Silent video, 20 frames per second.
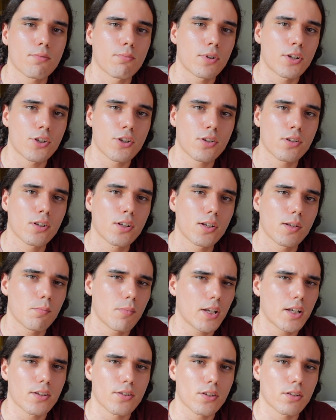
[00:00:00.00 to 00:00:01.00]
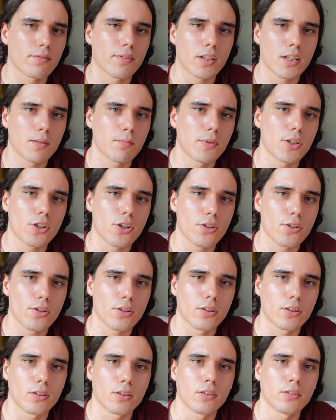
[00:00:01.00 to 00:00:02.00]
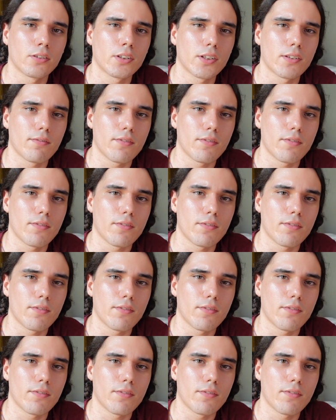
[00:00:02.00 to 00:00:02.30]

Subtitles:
which make it so that commissions are